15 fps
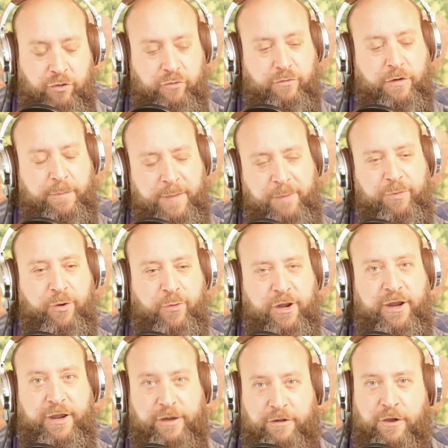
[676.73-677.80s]
remember when
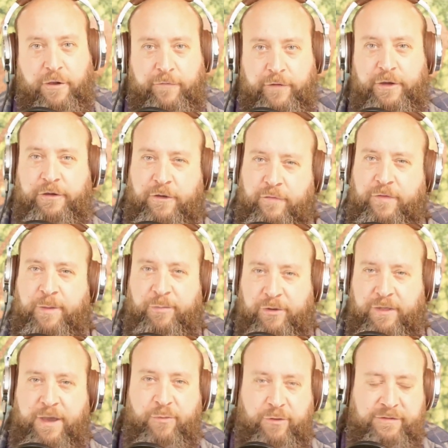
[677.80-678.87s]
I had COVID in November?
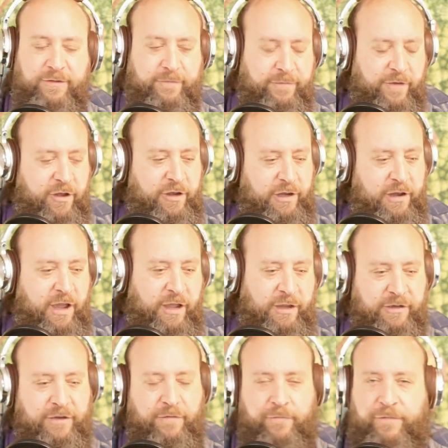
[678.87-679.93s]
That wasn't fun. I
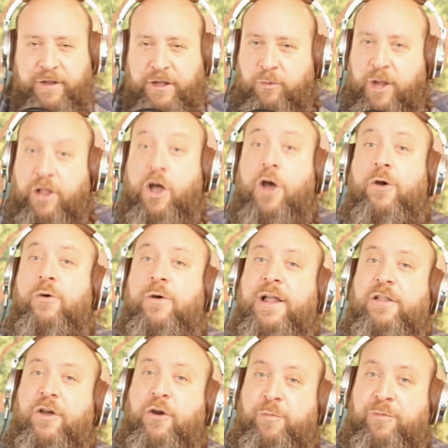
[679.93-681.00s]
didn't feel well. Oh,
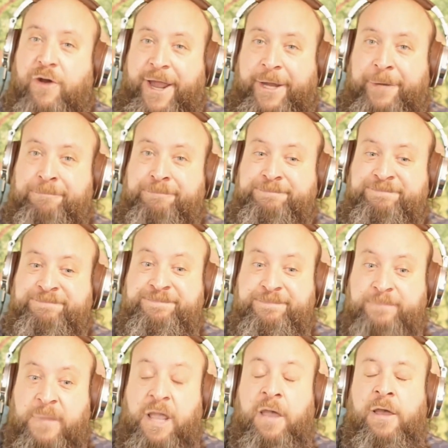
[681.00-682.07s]
hello, brain.
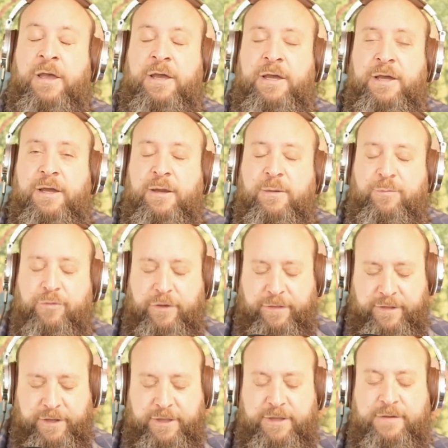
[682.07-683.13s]

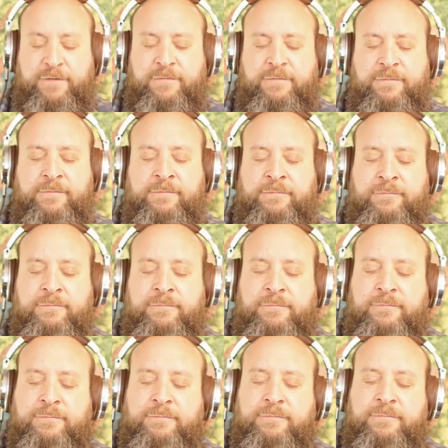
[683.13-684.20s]
Breathing in,
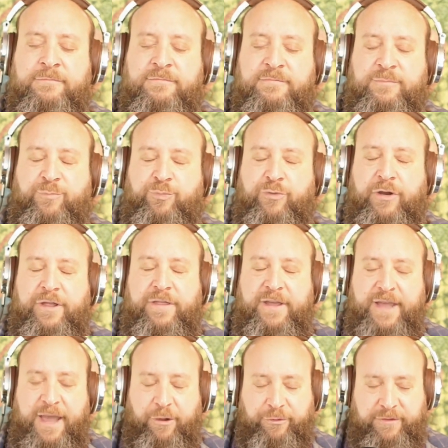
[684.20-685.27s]
breathing
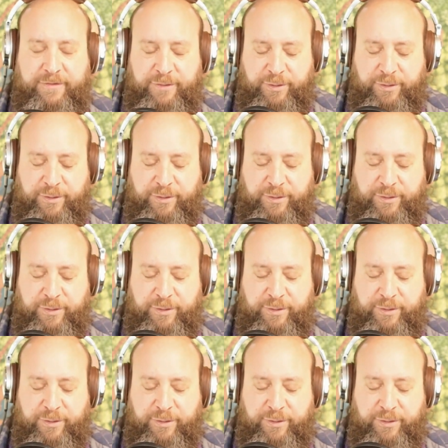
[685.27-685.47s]
out.